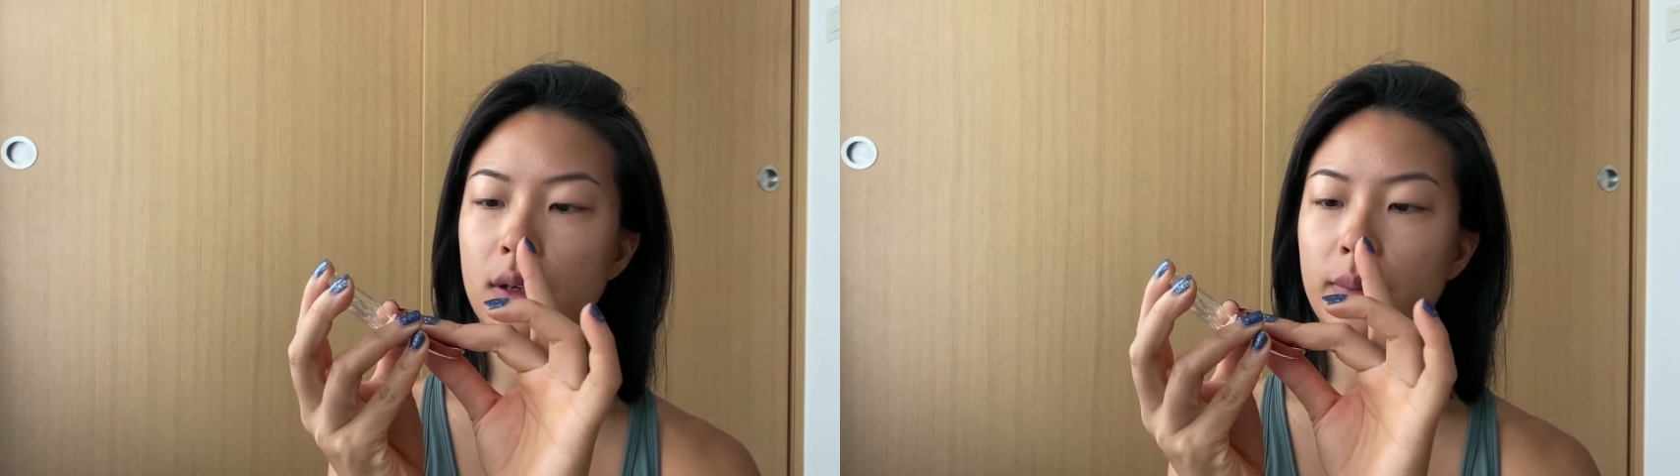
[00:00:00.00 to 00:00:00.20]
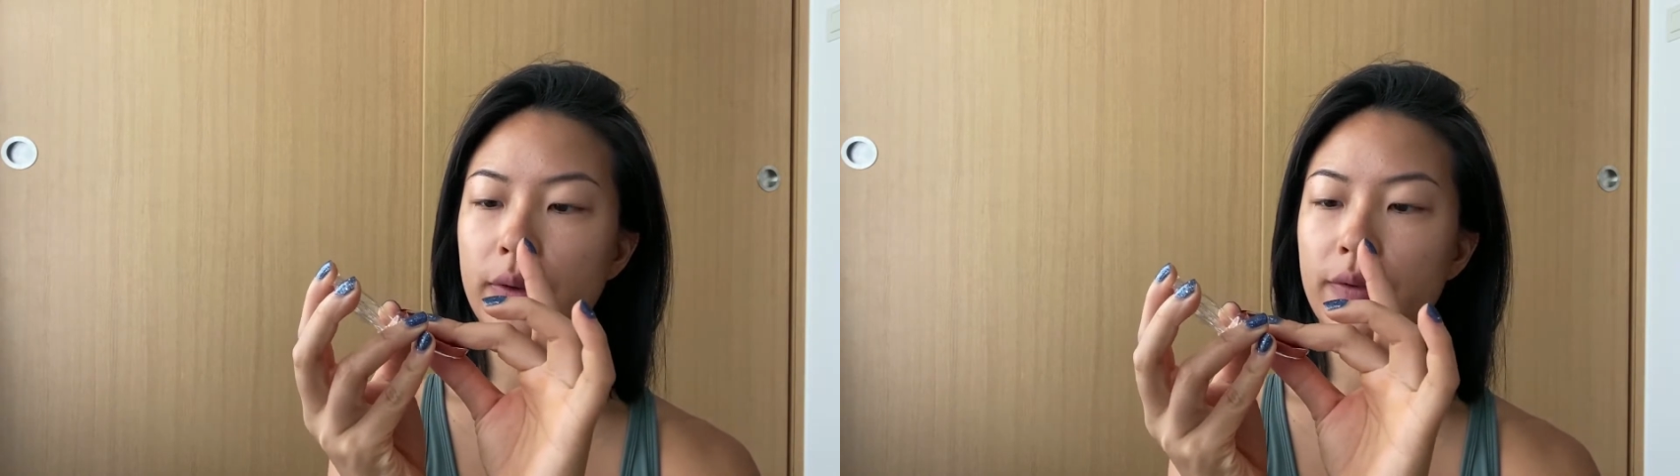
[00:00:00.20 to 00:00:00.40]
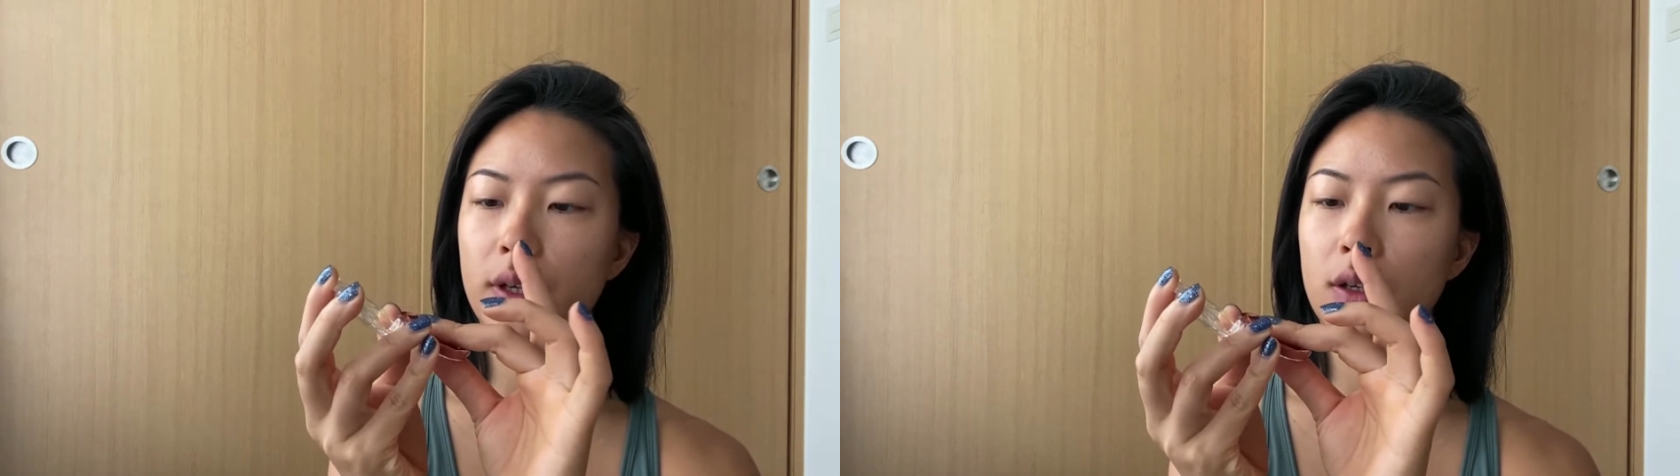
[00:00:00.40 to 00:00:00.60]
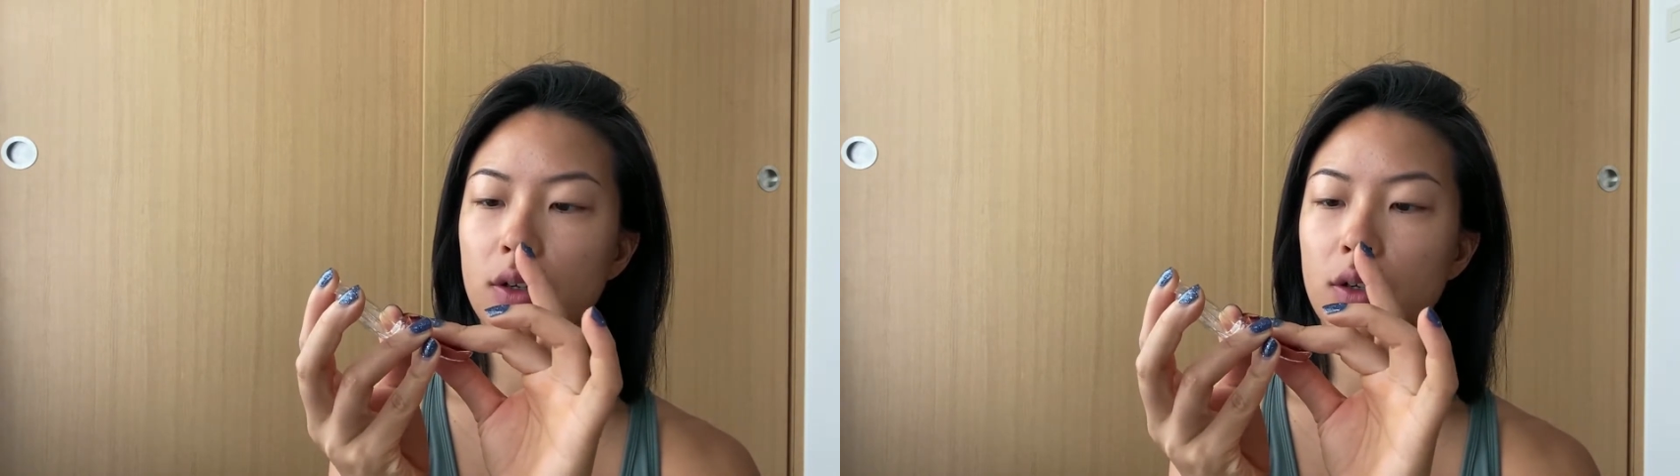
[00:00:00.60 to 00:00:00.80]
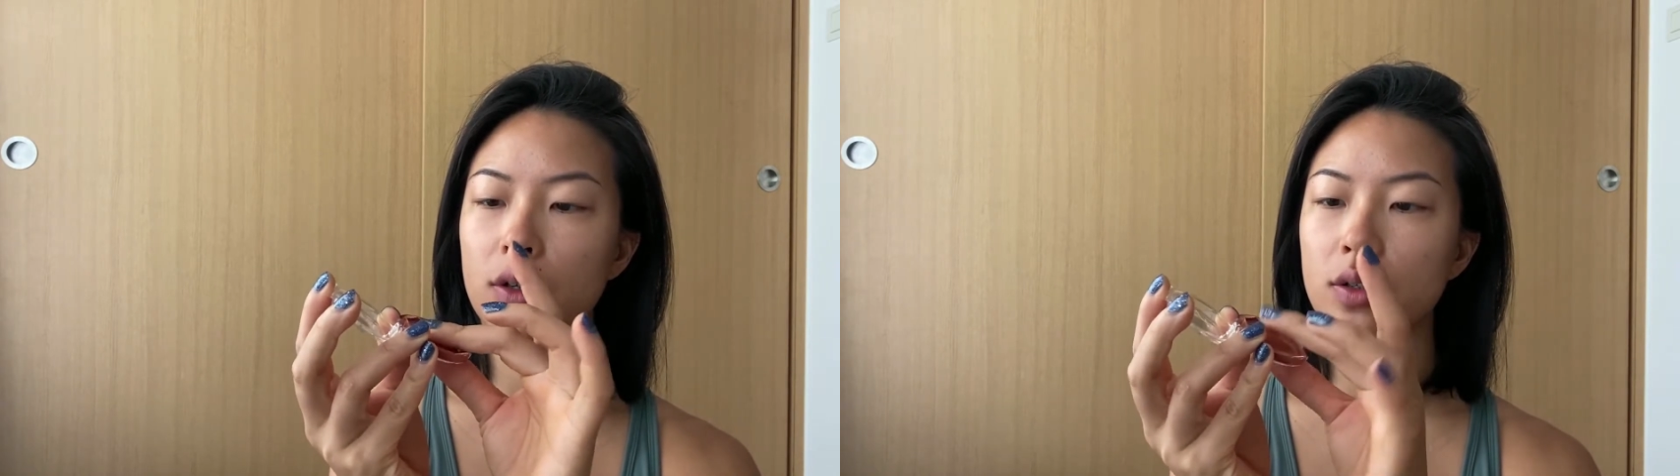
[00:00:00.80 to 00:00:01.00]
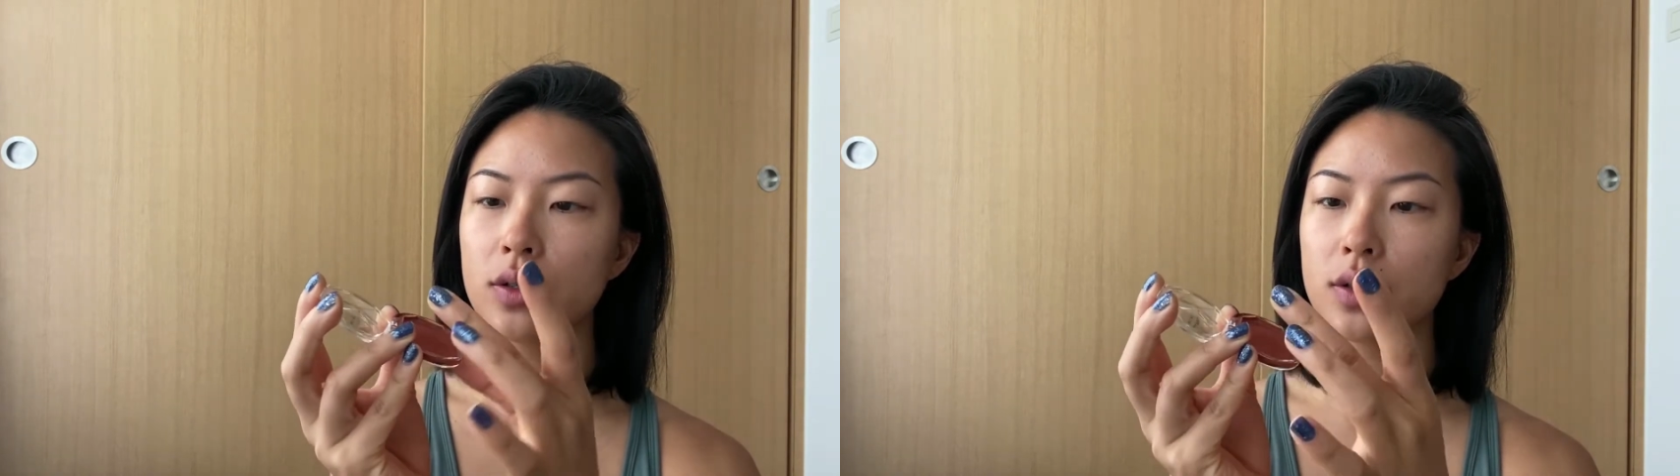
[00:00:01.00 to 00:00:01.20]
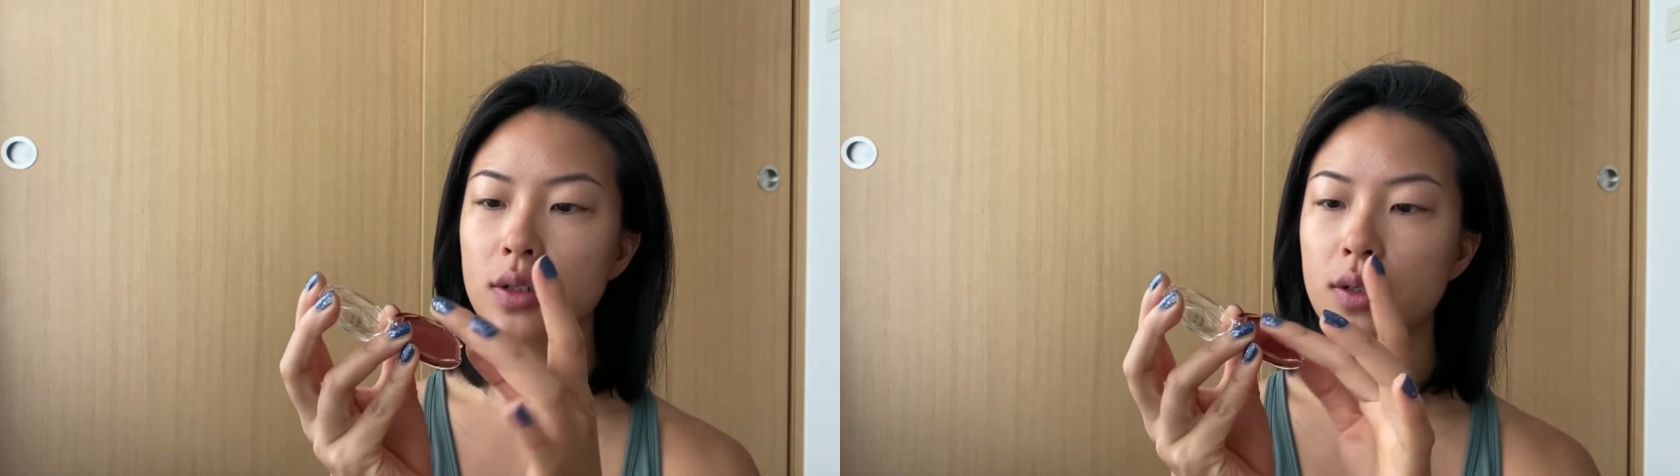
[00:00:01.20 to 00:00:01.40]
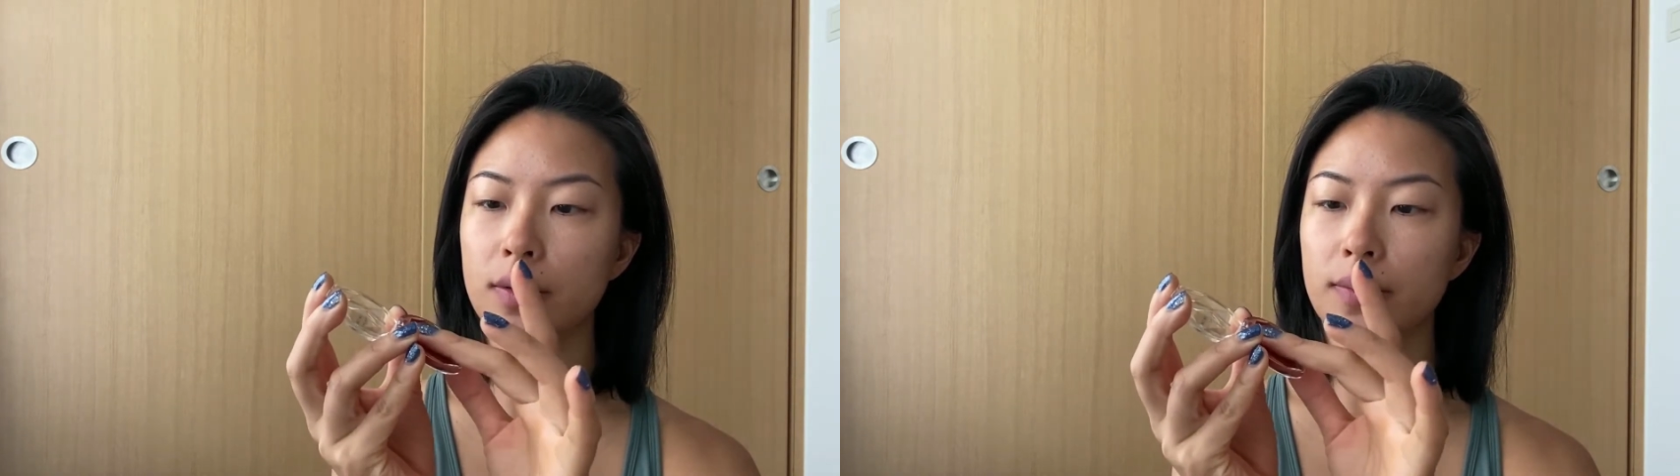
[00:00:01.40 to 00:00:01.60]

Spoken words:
on my fingers,